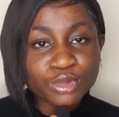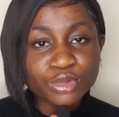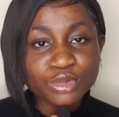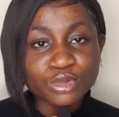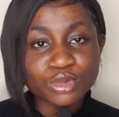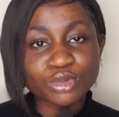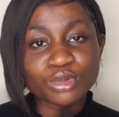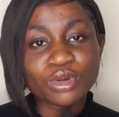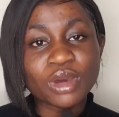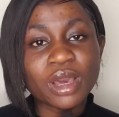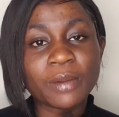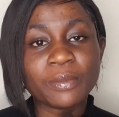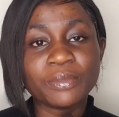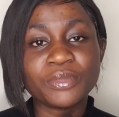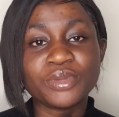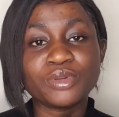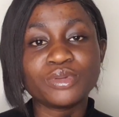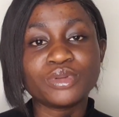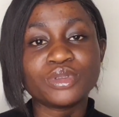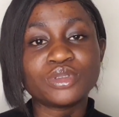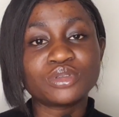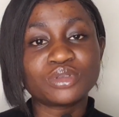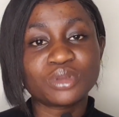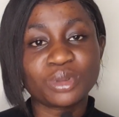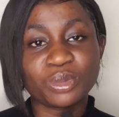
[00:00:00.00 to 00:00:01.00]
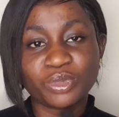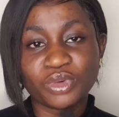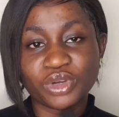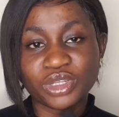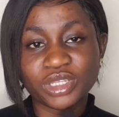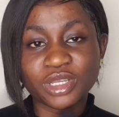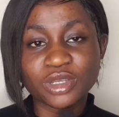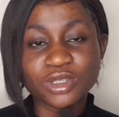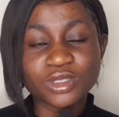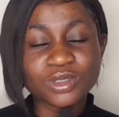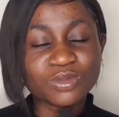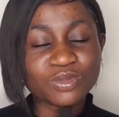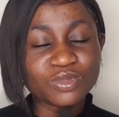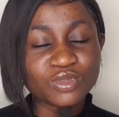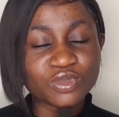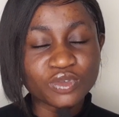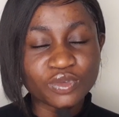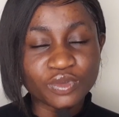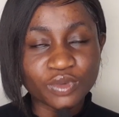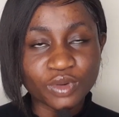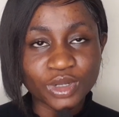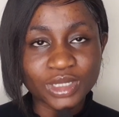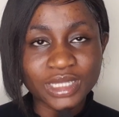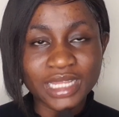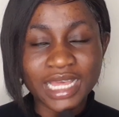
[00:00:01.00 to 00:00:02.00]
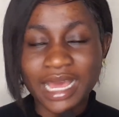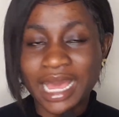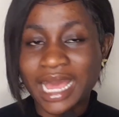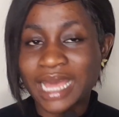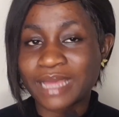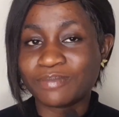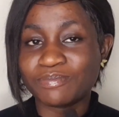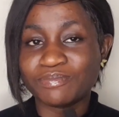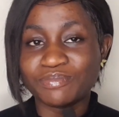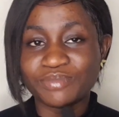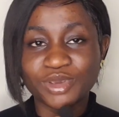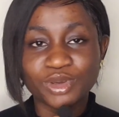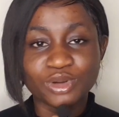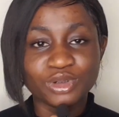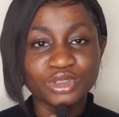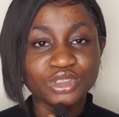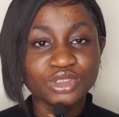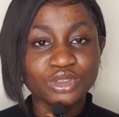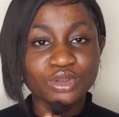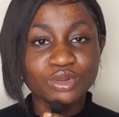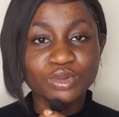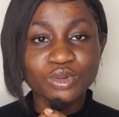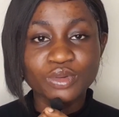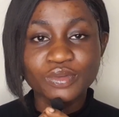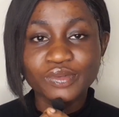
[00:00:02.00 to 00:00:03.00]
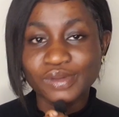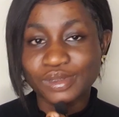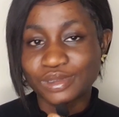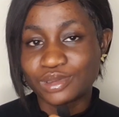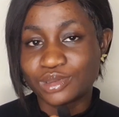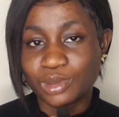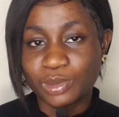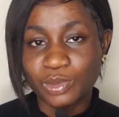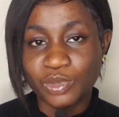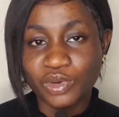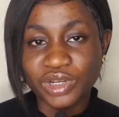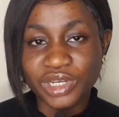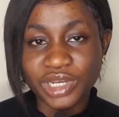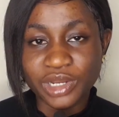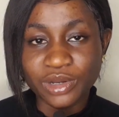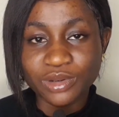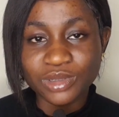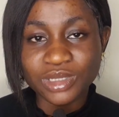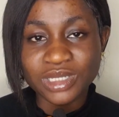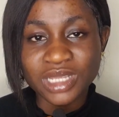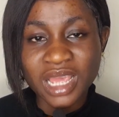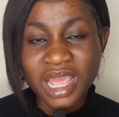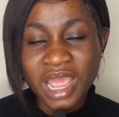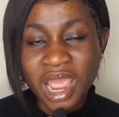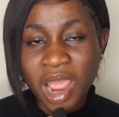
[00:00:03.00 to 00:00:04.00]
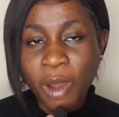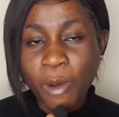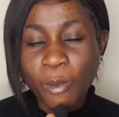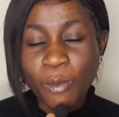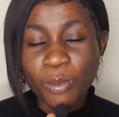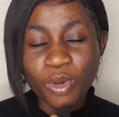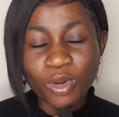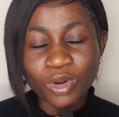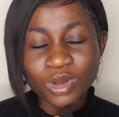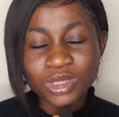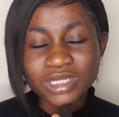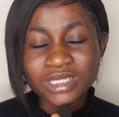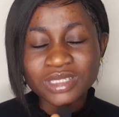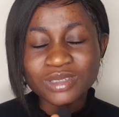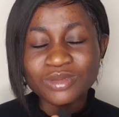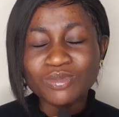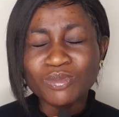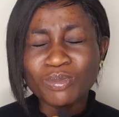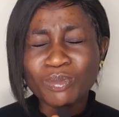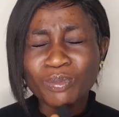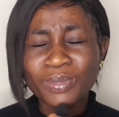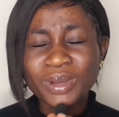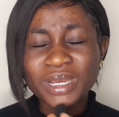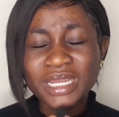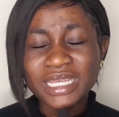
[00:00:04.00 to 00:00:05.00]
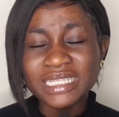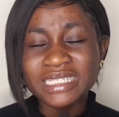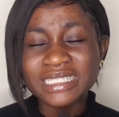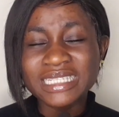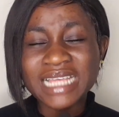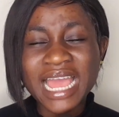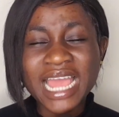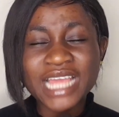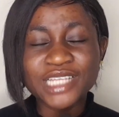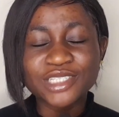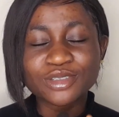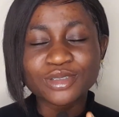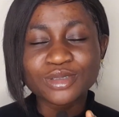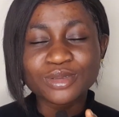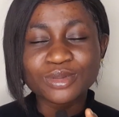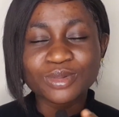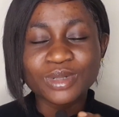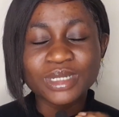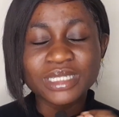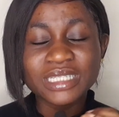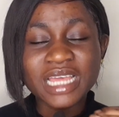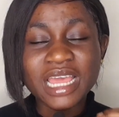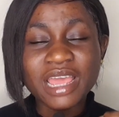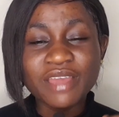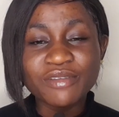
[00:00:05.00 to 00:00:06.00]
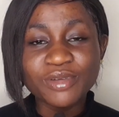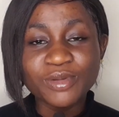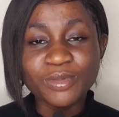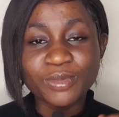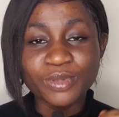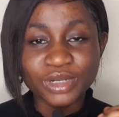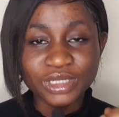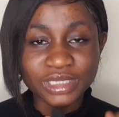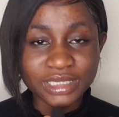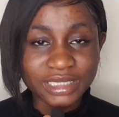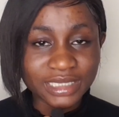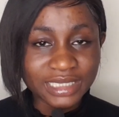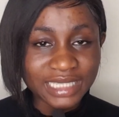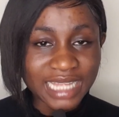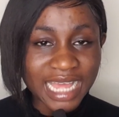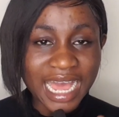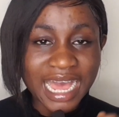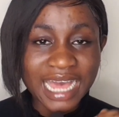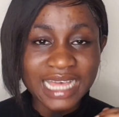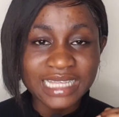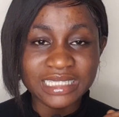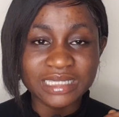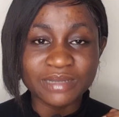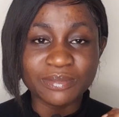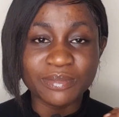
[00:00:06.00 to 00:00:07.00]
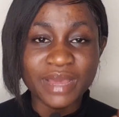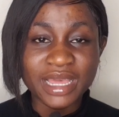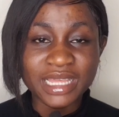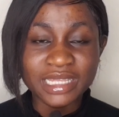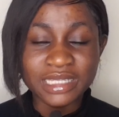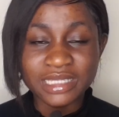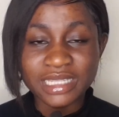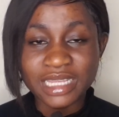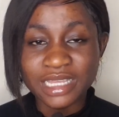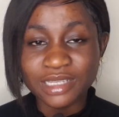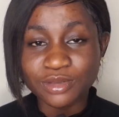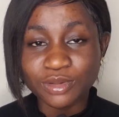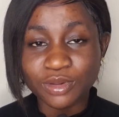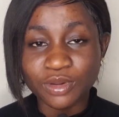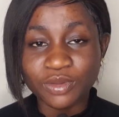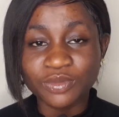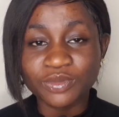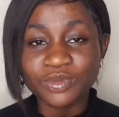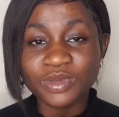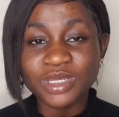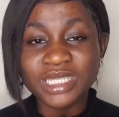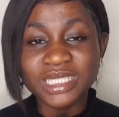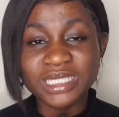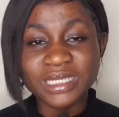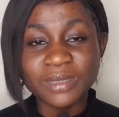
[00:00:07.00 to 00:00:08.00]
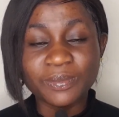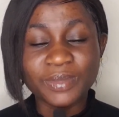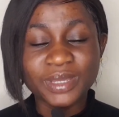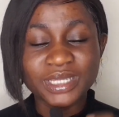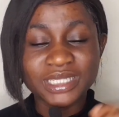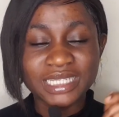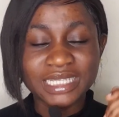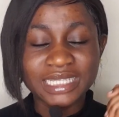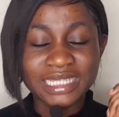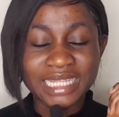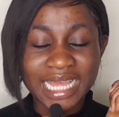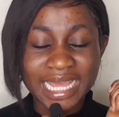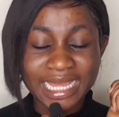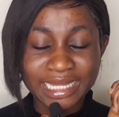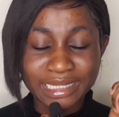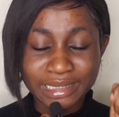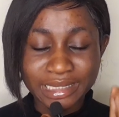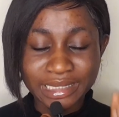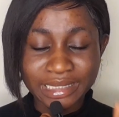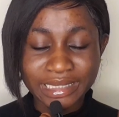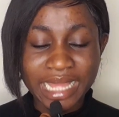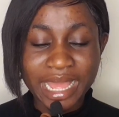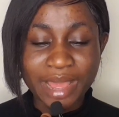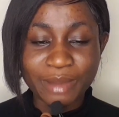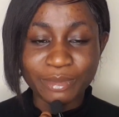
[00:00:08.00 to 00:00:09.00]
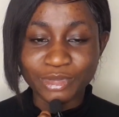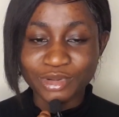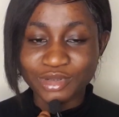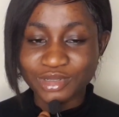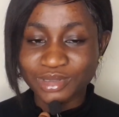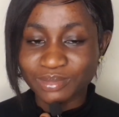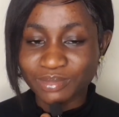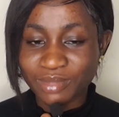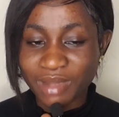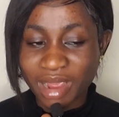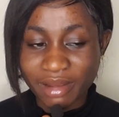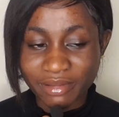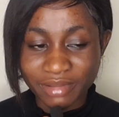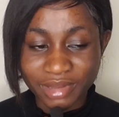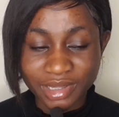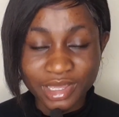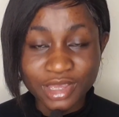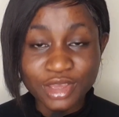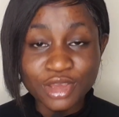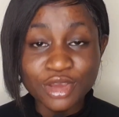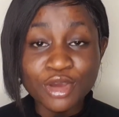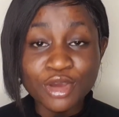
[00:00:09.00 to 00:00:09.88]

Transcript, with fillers: to go and be with someone else, move on and be on the look for someone else. But please, I just want everybody that has the mindset of, is the person that I did that I must marry,